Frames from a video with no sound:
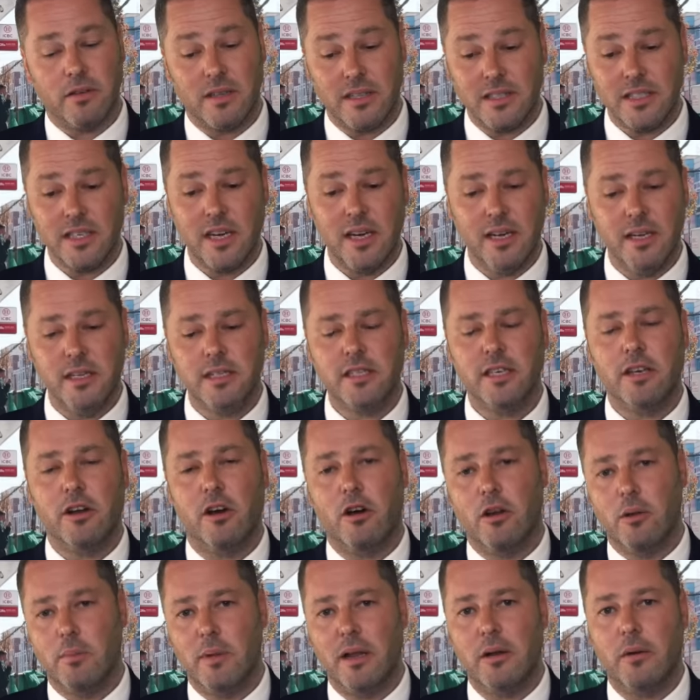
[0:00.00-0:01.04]
The Chinese
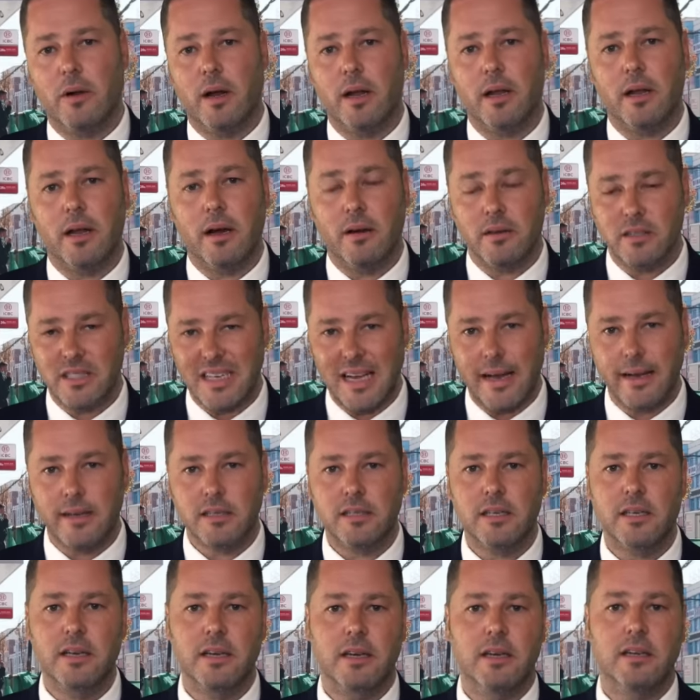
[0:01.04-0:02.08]
economy right now is
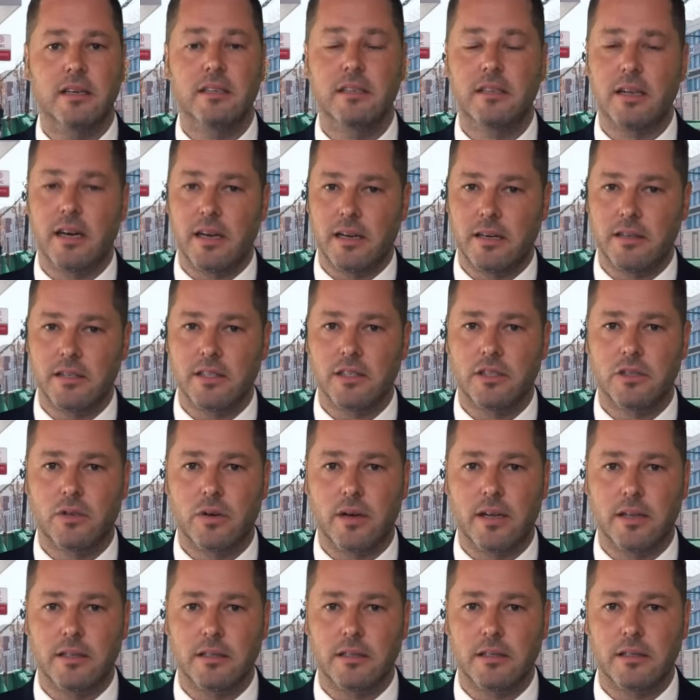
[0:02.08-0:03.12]
actually in dire
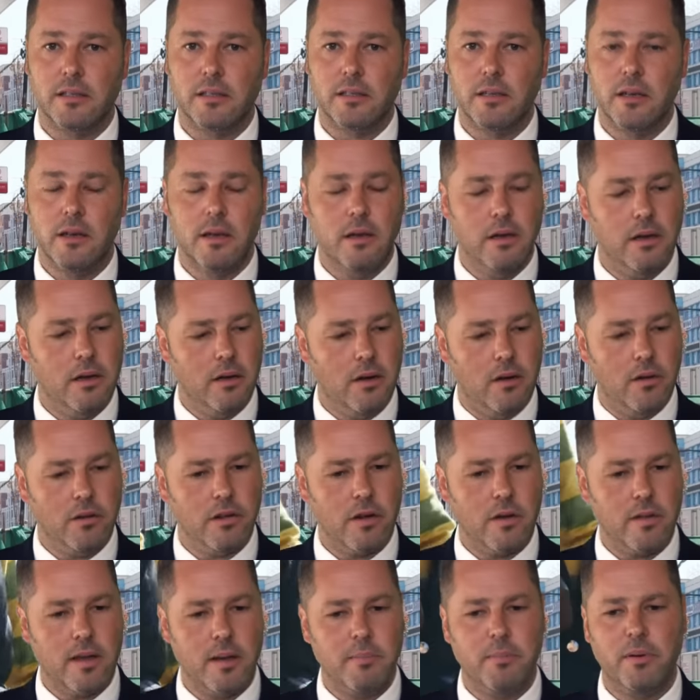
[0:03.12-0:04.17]
straits.
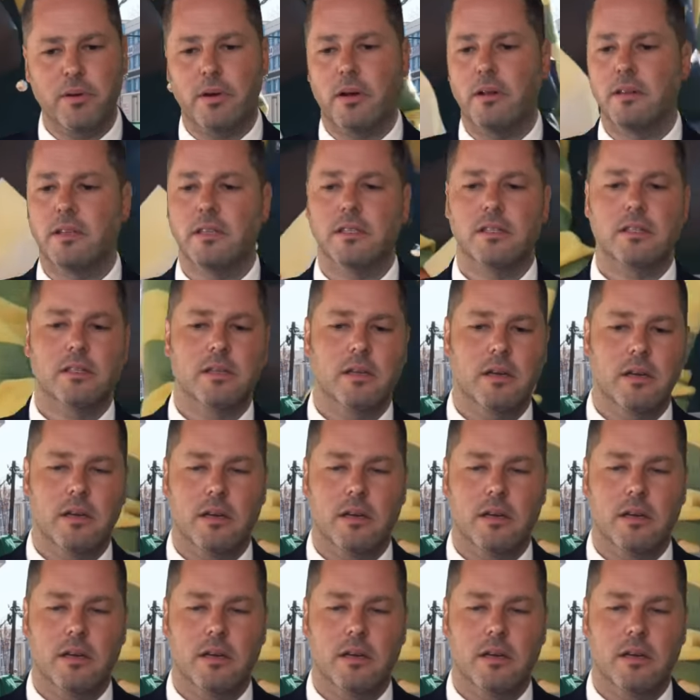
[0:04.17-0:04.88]
Although they put on this